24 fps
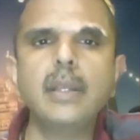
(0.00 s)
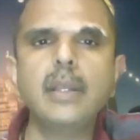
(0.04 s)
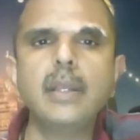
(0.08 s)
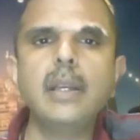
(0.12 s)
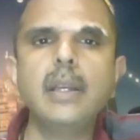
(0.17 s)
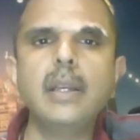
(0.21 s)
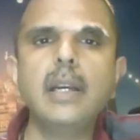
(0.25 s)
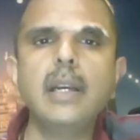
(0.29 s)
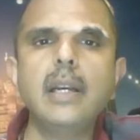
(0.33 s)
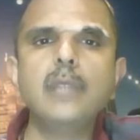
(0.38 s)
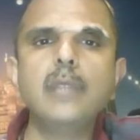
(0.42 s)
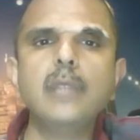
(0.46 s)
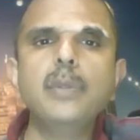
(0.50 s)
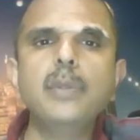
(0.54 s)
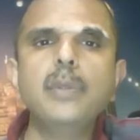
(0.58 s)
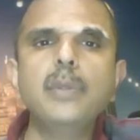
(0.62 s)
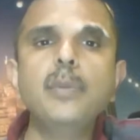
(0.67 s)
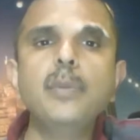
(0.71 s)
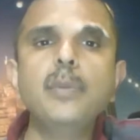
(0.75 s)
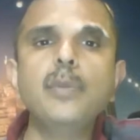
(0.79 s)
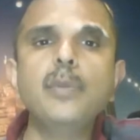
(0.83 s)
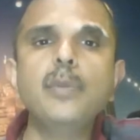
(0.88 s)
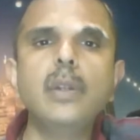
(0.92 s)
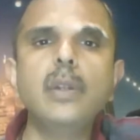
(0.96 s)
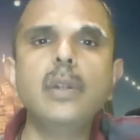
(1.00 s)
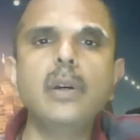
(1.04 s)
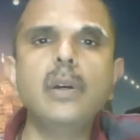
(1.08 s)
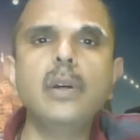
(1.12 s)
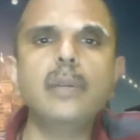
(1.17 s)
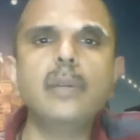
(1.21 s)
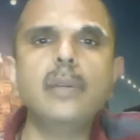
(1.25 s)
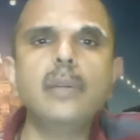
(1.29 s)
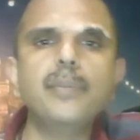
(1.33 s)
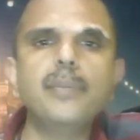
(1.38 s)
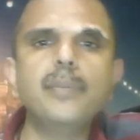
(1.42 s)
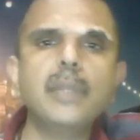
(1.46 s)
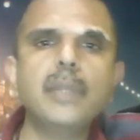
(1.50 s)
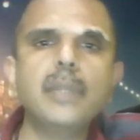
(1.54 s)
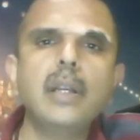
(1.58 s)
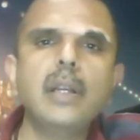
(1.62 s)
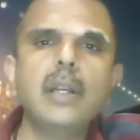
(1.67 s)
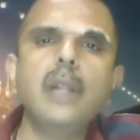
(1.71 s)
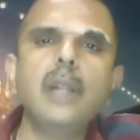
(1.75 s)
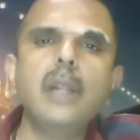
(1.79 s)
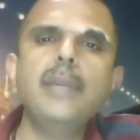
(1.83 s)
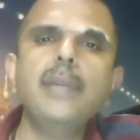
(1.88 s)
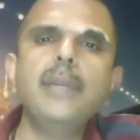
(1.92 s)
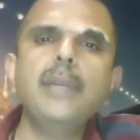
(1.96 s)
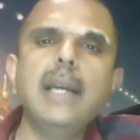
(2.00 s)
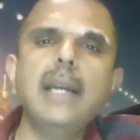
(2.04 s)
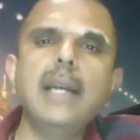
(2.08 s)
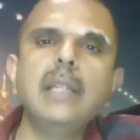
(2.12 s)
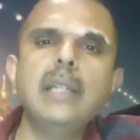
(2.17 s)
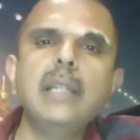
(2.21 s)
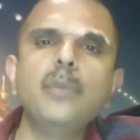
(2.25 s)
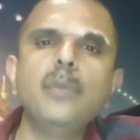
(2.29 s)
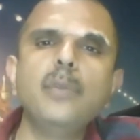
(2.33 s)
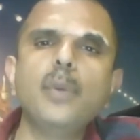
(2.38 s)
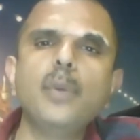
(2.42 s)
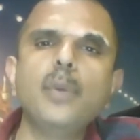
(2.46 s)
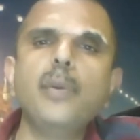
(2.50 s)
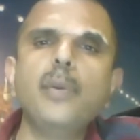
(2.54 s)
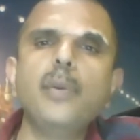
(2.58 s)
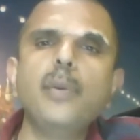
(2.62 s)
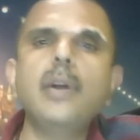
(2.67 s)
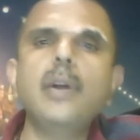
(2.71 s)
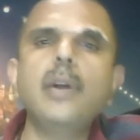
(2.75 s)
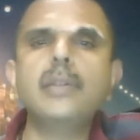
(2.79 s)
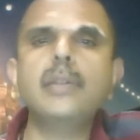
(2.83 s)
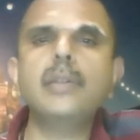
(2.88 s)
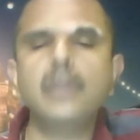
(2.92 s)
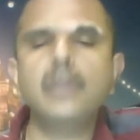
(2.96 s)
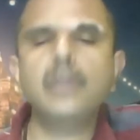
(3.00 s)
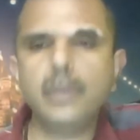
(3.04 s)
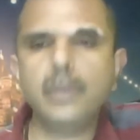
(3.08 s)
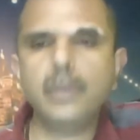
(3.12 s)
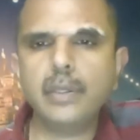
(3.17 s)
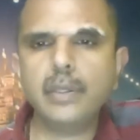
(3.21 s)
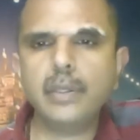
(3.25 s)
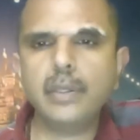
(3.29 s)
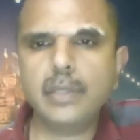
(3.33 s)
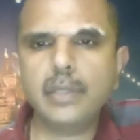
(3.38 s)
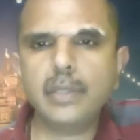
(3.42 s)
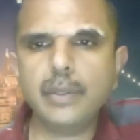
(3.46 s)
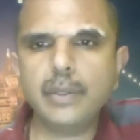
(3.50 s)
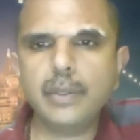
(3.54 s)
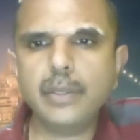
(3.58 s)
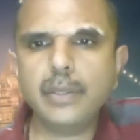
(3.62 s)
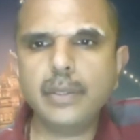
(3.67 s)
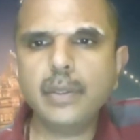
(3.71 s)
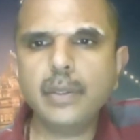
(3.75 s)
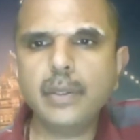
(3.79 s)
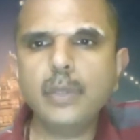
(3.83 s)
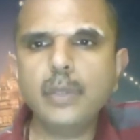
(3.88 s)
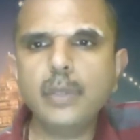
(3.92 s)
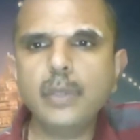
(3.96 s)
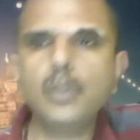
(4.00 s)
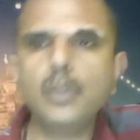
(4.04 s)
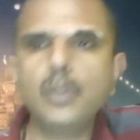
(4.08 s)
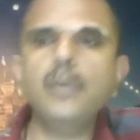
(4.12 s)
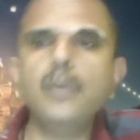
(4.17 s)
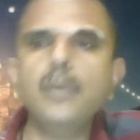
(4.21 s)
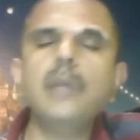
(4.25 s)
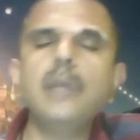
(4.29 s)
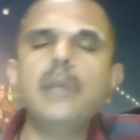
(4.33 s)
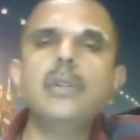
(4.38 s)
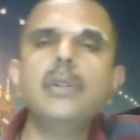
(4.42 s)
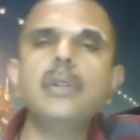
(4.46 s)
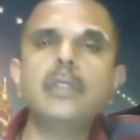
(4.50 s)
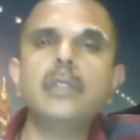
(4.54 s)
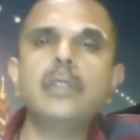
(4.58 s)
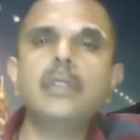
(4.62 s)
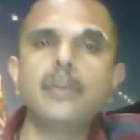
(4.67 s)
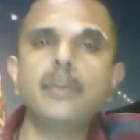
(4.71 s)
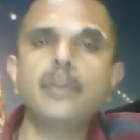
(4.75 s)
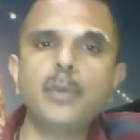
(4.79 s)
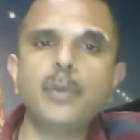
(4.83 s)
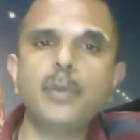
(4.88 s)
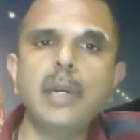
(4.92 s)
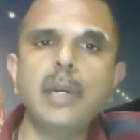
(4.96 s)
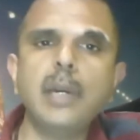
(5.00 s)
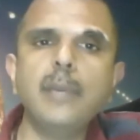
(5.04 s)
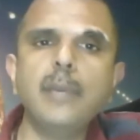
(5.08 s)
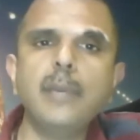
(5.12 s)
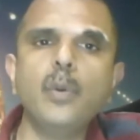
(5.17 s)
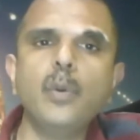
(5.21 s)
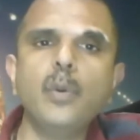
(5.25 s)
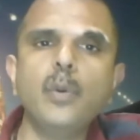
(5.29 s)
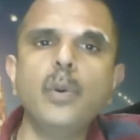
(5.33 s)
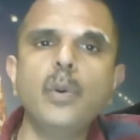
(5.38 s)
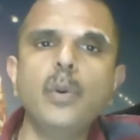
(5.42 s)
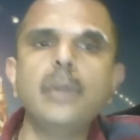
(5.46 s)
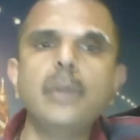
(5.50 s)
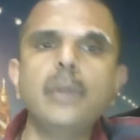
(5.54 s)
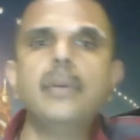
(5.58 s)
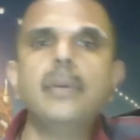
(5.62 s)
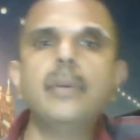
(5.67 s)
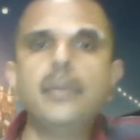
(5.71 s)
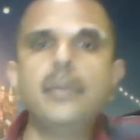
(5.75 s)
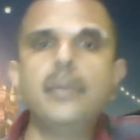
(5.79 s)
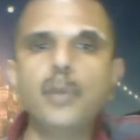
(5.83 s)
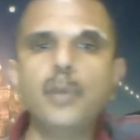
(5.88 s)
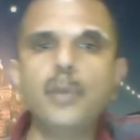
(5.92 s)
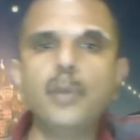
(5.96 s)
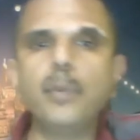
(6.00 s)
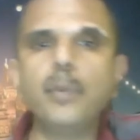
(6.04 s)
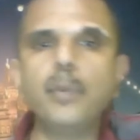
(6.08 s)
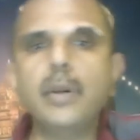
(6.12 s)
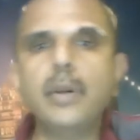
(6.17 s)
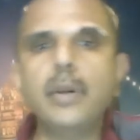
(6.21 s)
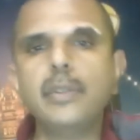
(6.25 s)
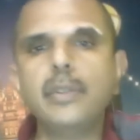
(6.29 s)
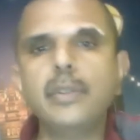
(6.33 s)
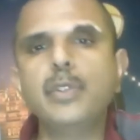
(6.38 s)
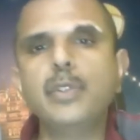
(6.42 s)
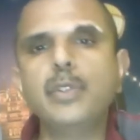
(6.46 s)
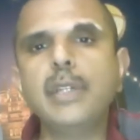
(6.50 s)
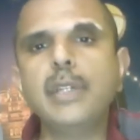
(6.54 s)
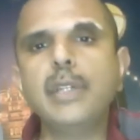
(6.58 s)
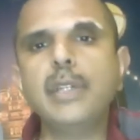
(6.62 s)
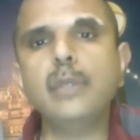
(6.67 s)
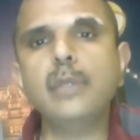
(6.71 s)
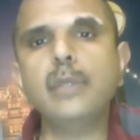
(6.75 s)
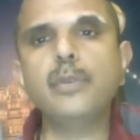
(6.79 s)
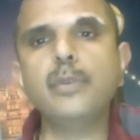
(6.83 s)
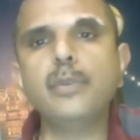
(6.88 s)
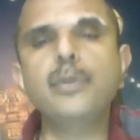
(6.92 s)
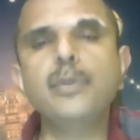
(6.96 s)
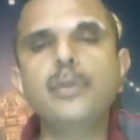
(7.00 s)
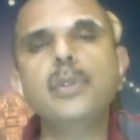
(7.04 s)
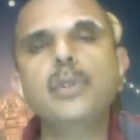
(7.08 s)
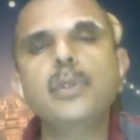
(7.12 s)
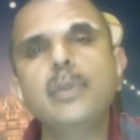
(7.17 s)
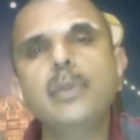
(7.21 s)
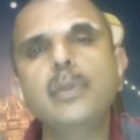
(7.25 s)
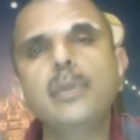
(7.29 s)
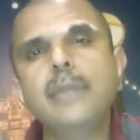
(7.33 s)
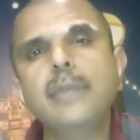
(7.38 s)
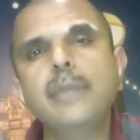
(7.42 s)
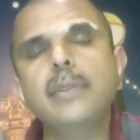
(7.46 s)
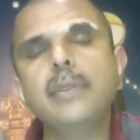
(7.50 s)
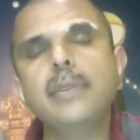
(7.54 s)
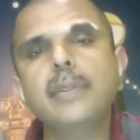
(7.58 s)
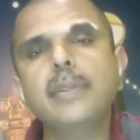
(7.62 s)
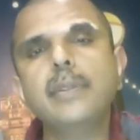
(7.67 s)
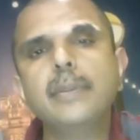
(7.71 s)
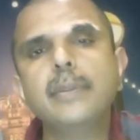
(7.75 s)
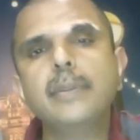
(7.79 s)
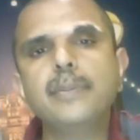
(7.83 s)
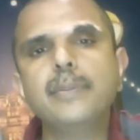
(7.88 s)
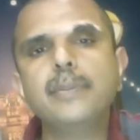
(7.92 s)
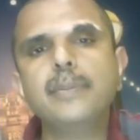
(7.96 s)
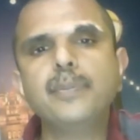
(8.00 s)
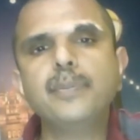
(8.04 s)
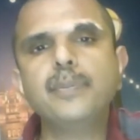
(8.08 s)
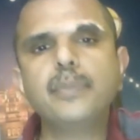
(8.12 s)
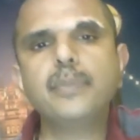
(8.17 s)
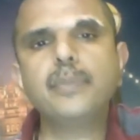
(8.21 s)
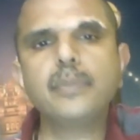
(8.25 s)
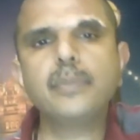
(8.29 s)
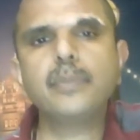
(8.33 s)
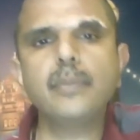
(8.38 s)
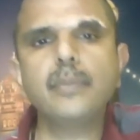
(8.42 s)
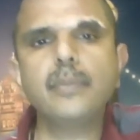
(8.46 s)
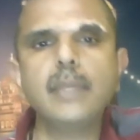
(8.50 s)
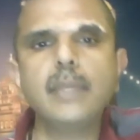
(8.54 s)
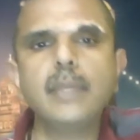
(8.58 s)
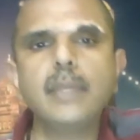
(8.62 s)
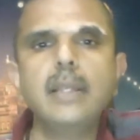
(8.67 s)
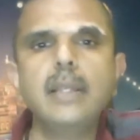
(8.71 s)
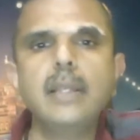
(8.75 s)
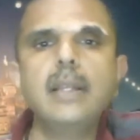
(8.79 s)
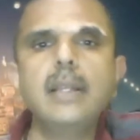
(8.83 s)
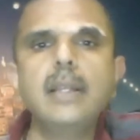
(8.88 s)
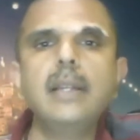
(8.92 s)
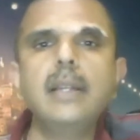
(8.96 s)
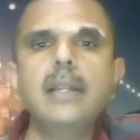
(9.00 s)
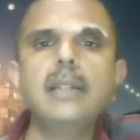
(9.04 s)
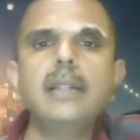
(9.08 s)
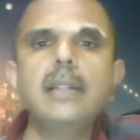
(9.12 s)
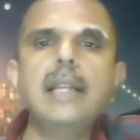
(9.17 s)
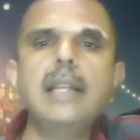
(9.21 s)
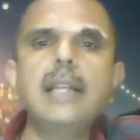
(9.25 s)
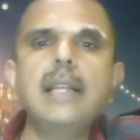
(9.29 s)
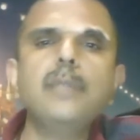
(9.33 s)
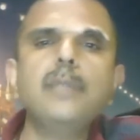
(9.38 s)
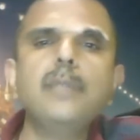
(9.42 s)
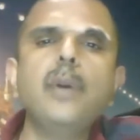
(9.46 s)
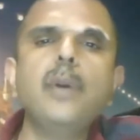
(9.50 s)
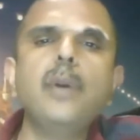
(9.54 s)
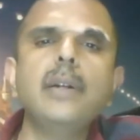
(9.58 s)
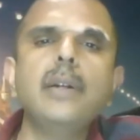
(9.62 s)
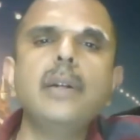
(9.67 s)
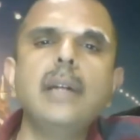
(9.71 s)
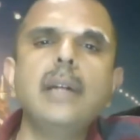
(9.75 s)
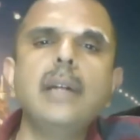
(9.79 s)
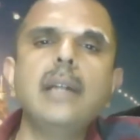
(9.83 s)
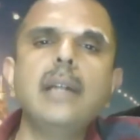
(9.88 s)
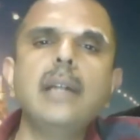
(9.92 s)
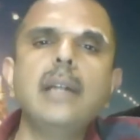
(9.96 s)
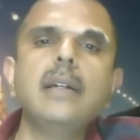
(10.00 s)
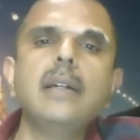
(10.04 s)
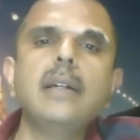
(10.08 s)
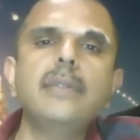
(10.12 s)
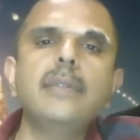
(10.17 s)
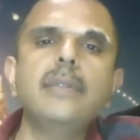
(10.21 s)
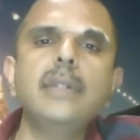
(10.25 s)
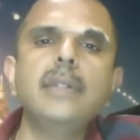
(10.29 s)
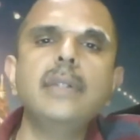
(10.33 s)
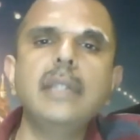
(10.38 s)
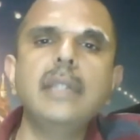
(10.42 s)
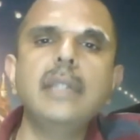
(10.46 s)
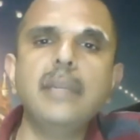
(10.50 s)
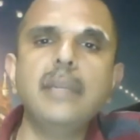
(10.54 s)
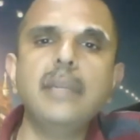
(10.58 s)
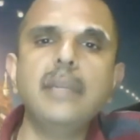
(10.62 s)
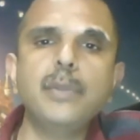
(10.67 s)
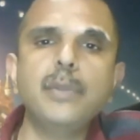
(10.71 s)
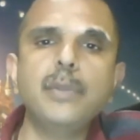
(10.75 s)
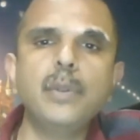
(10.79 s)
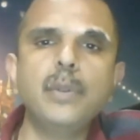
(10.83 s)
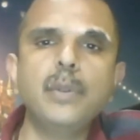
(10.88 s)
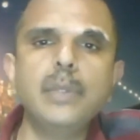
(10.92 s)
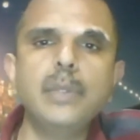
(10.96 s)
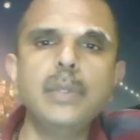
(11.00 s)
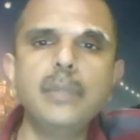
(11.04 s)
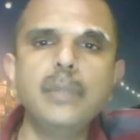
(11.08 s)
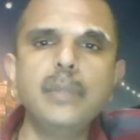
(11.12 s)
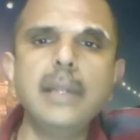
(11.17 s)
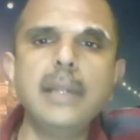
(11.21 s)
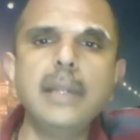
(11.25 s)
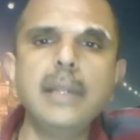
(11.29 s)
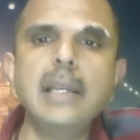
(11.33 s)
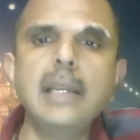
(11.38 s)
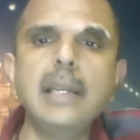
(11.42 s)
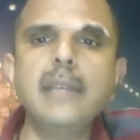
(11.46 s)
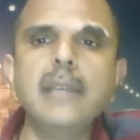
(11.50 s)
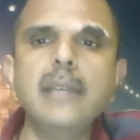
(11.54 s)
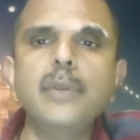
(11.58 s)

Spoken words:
As we move along, I'll be adding more parts to this series, so you might want to subscribe or bookmark this channel for future reference. In the last part, I covered an episode in my life